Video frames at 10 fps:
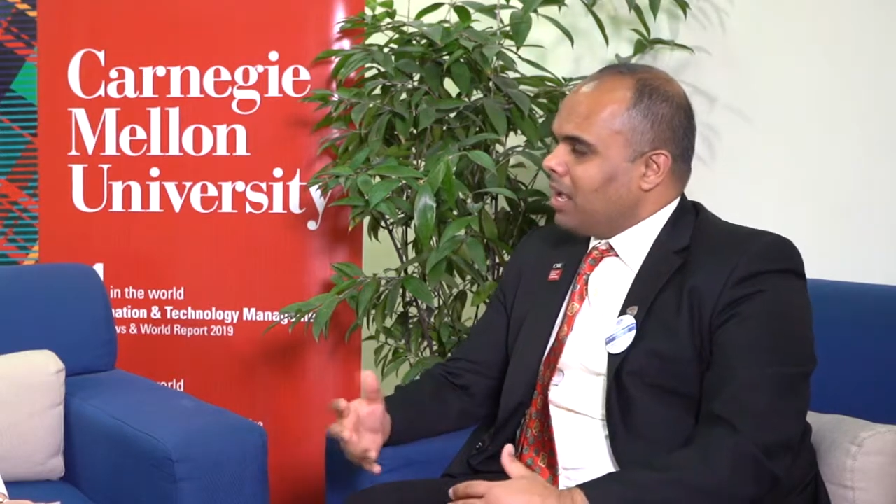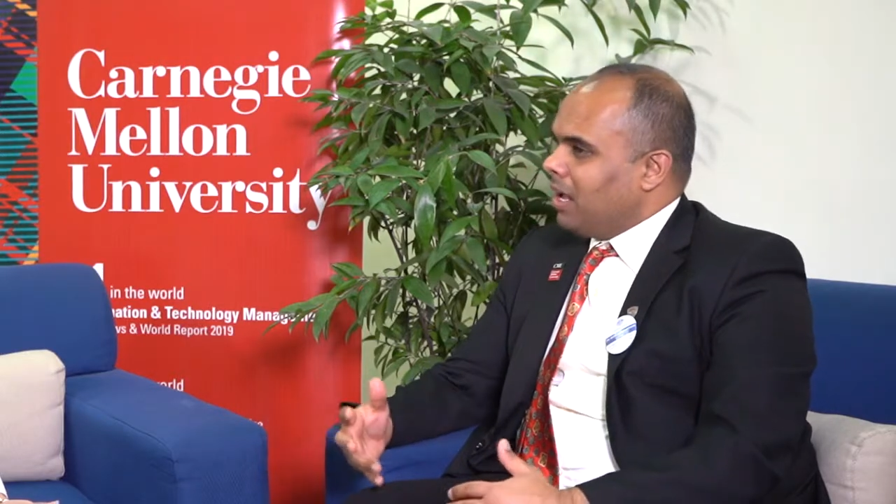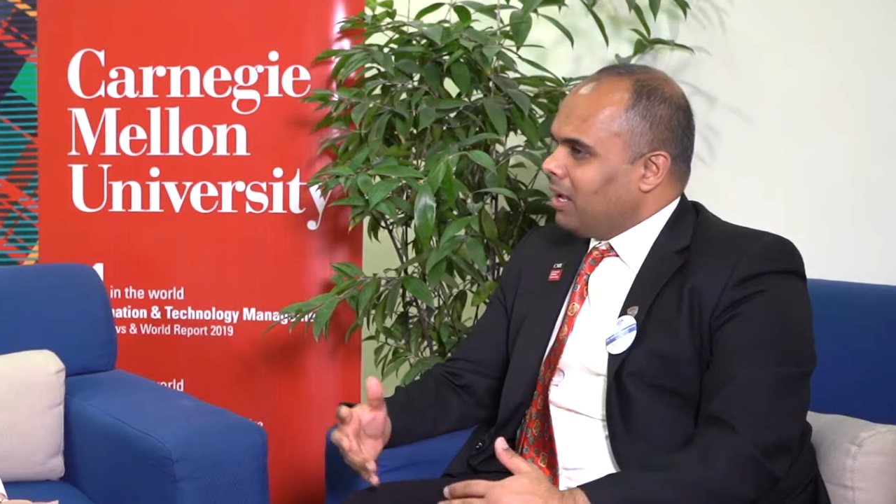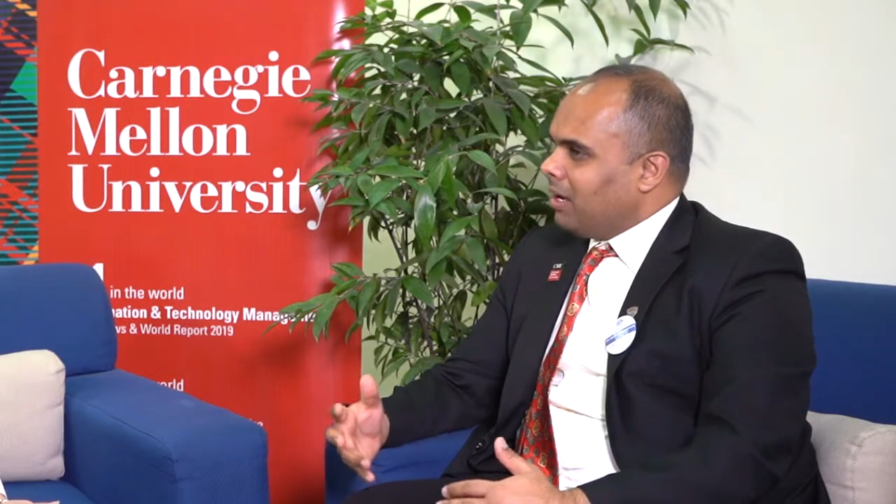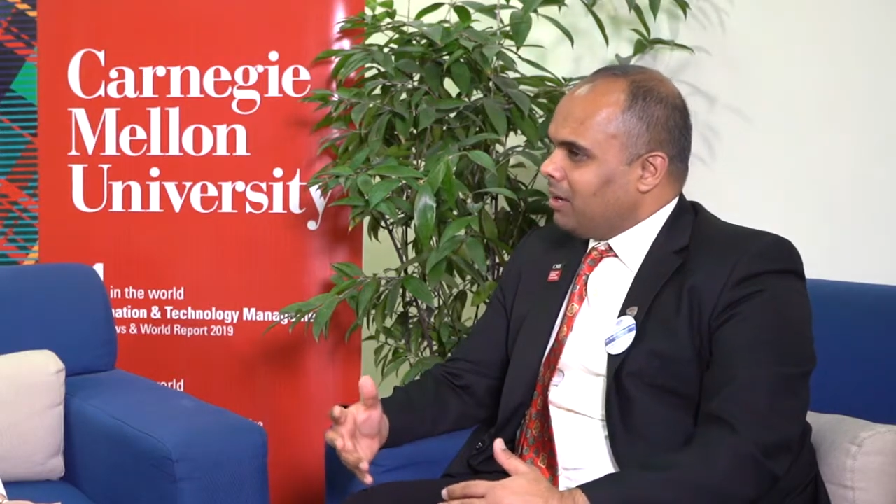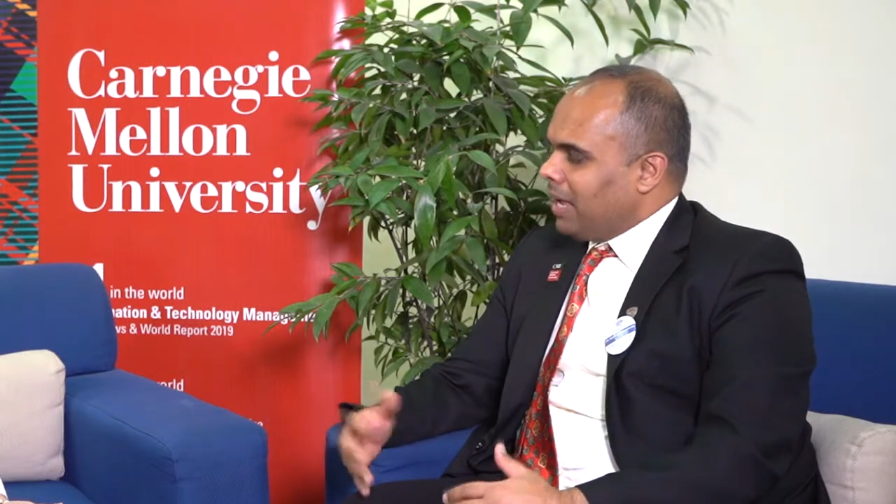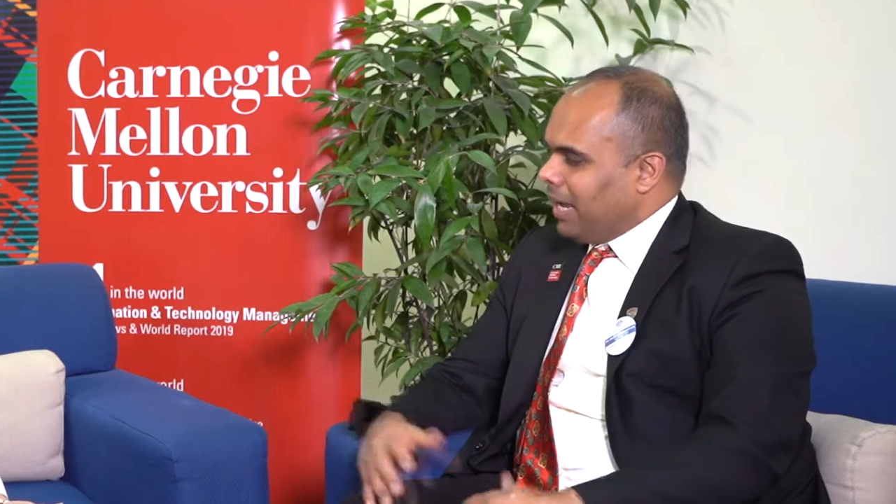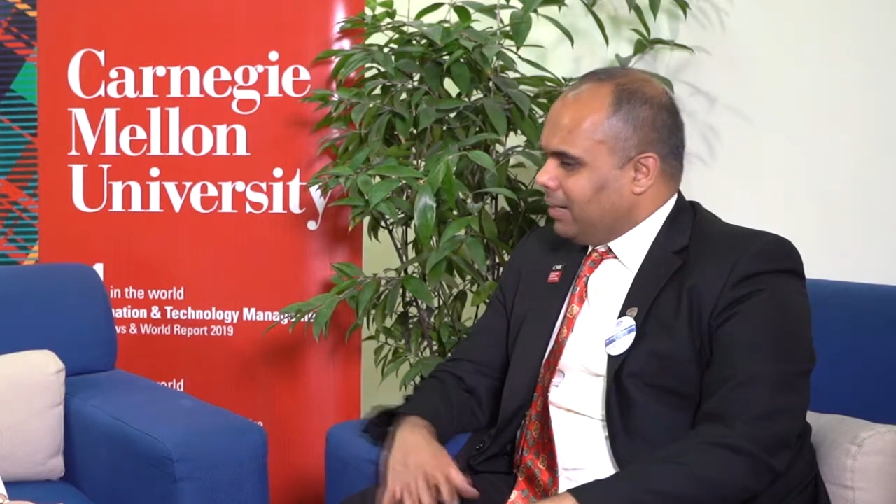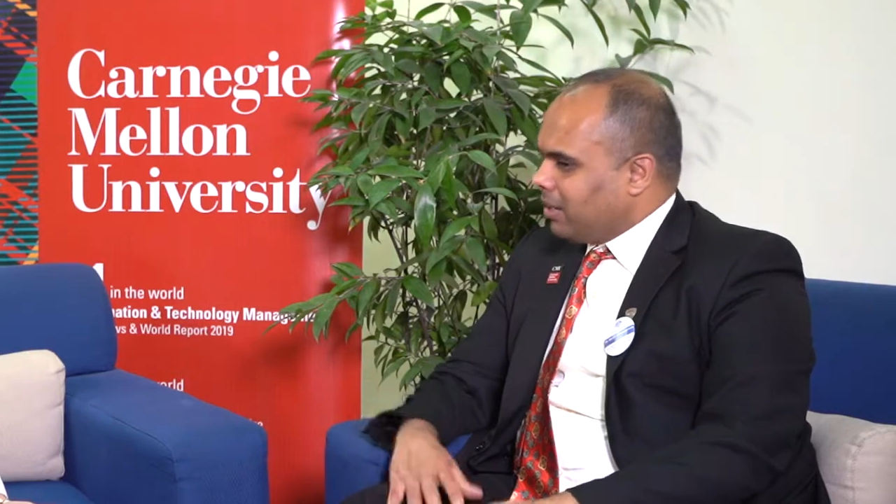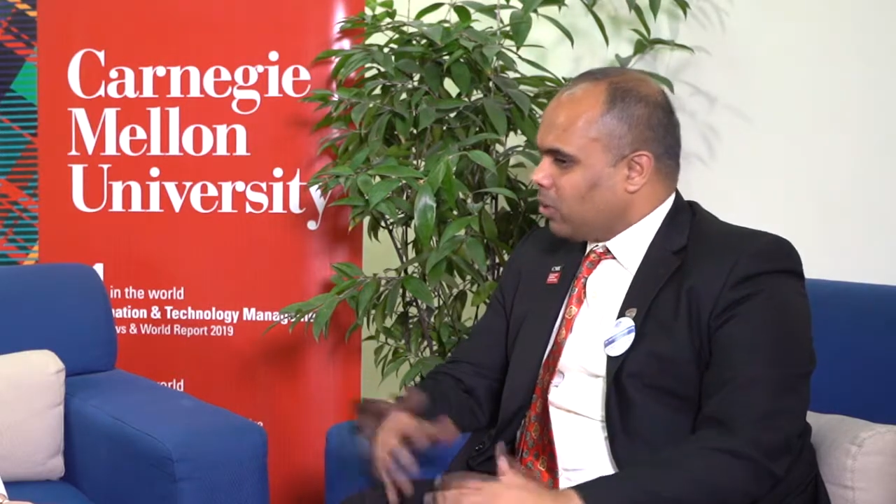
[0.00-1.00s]

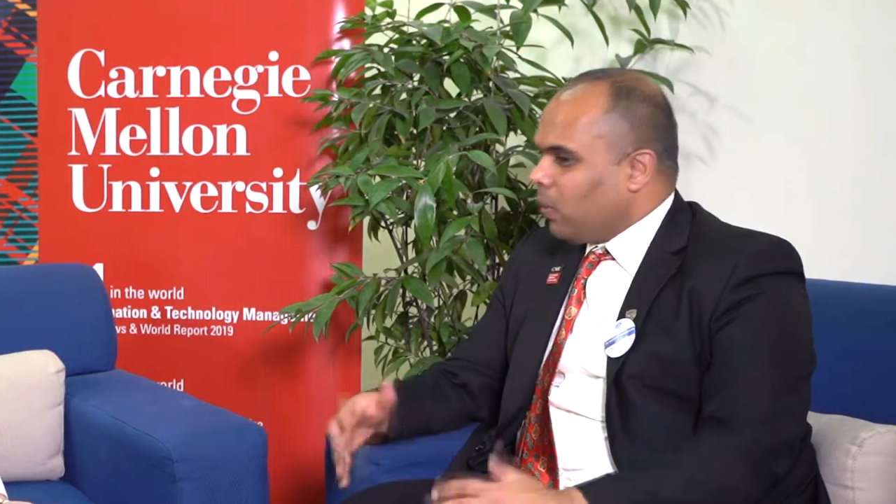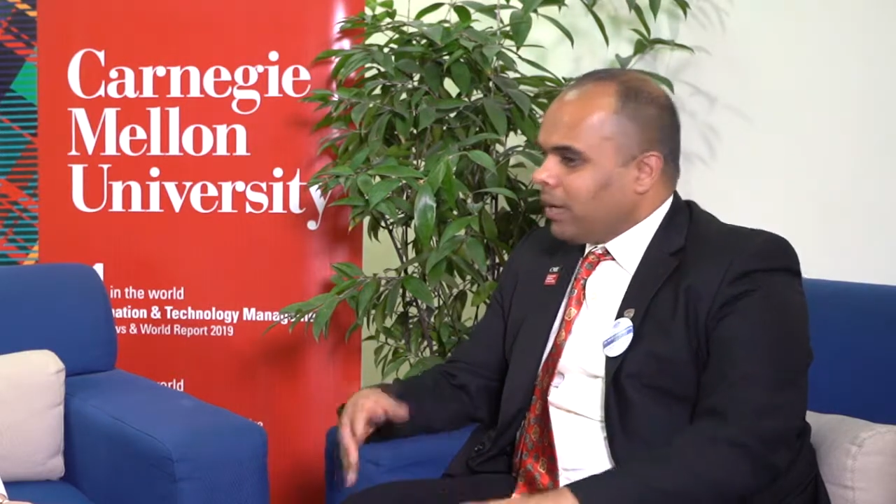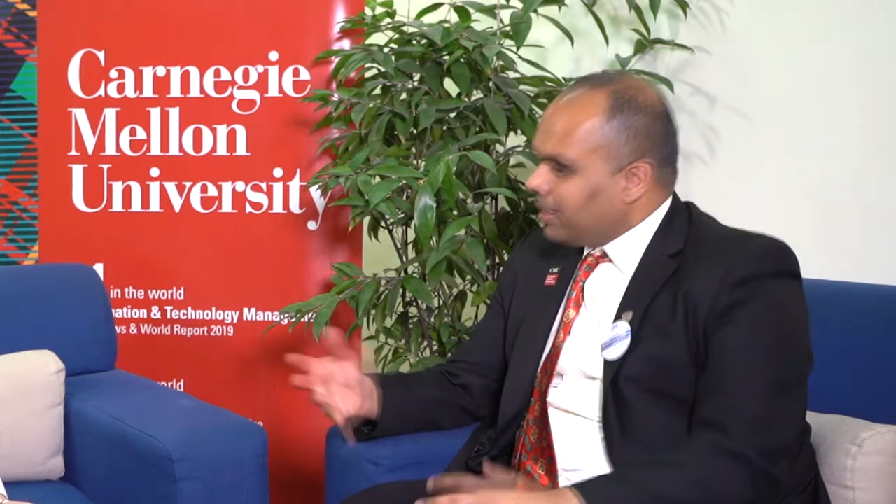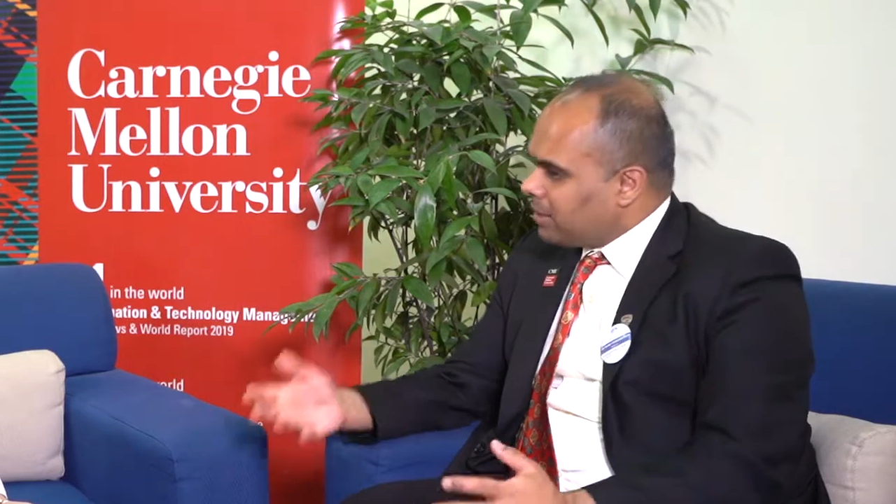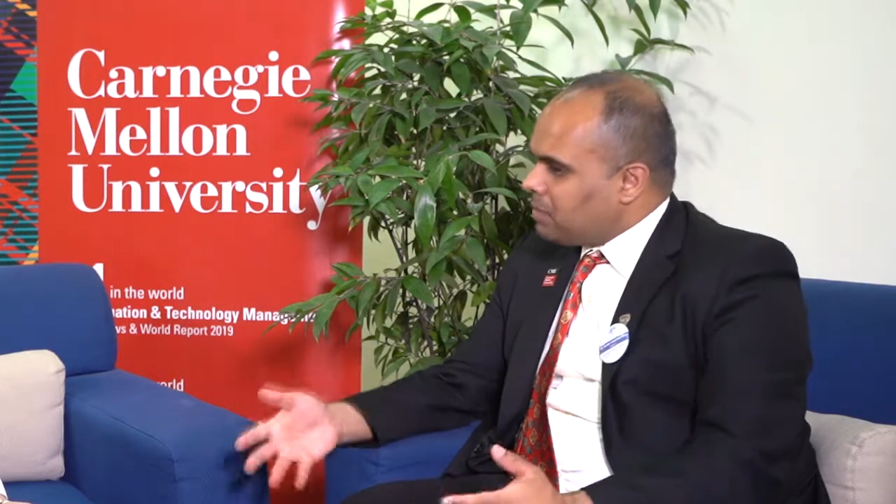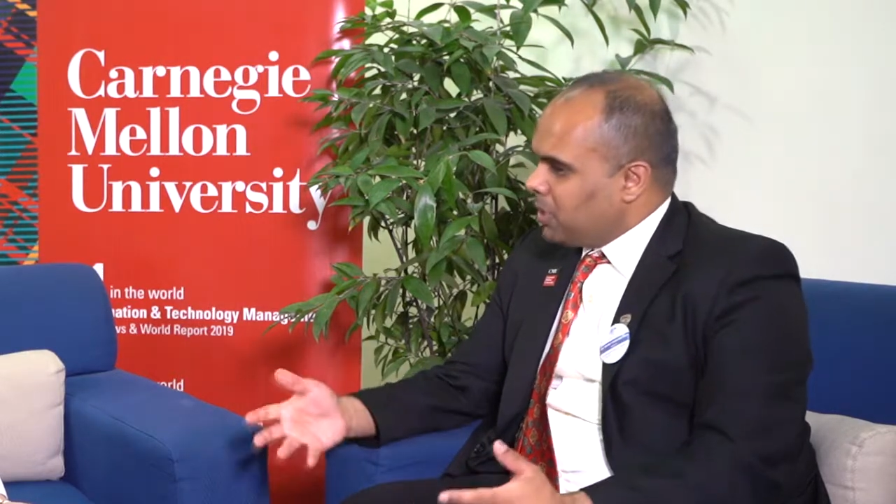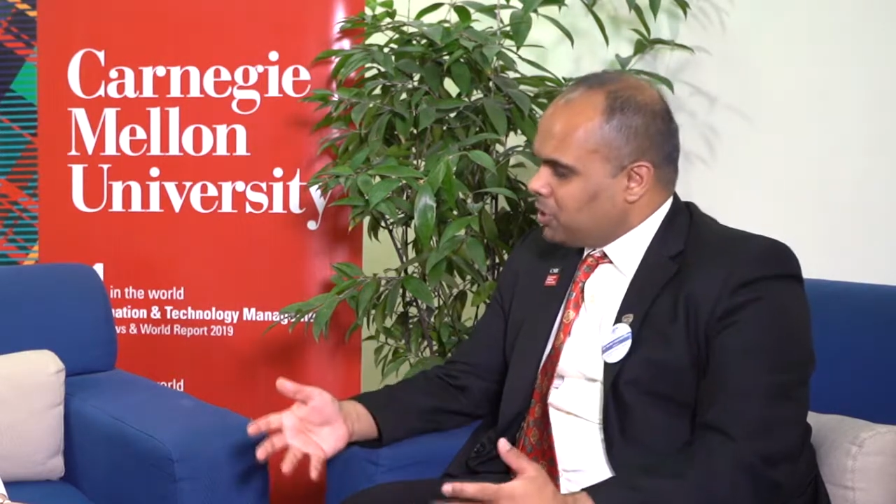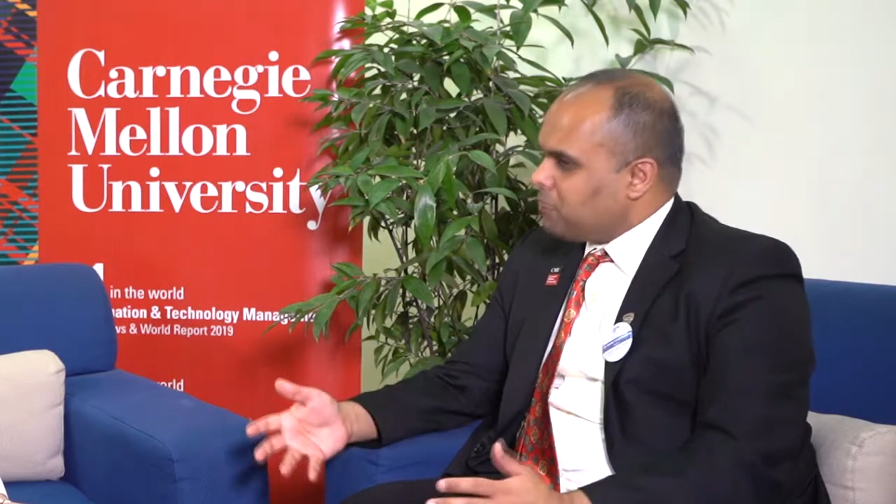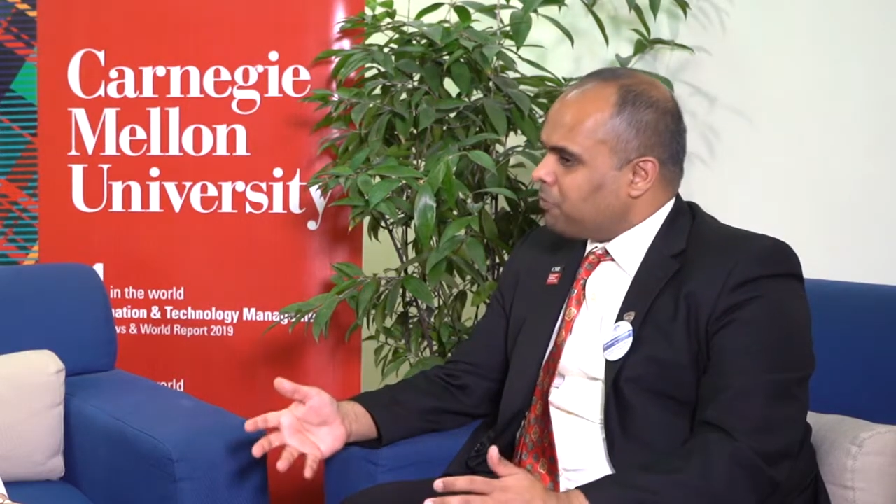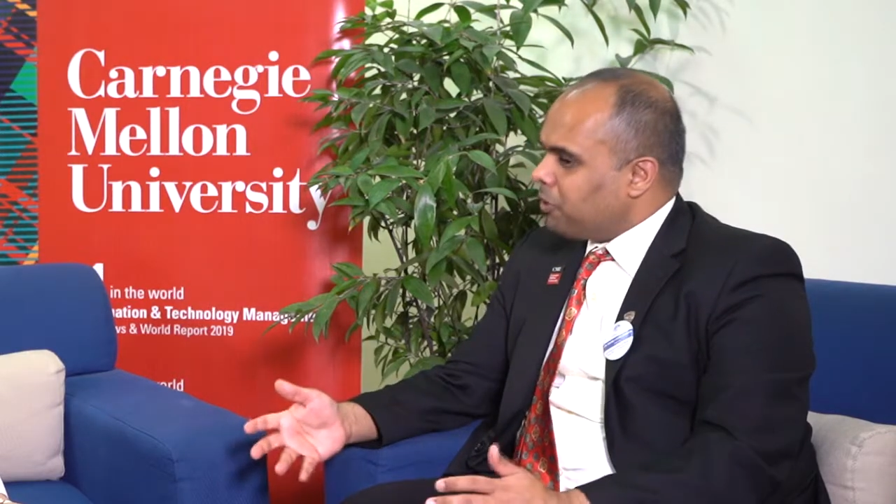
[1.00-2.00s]
and acquiring the
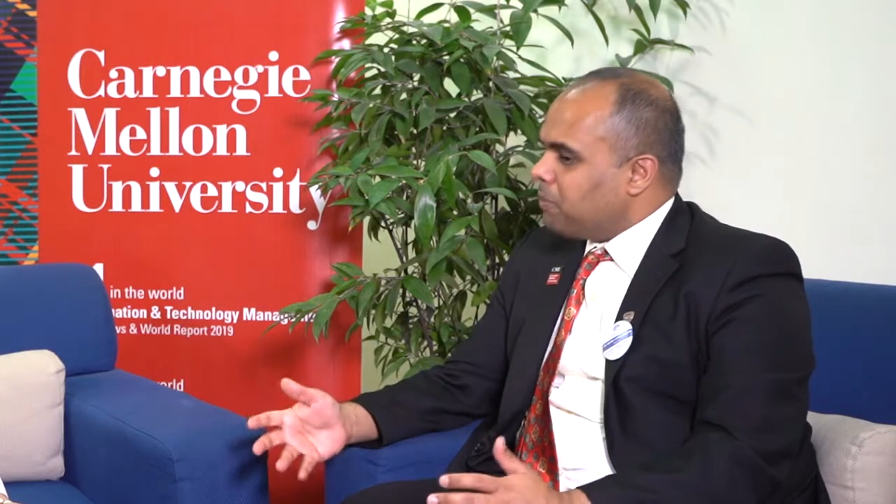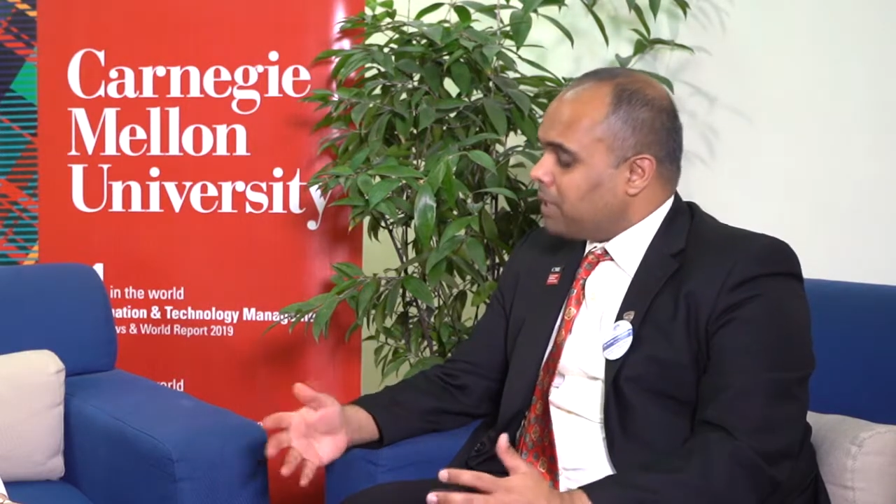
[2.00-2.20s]
budget for it.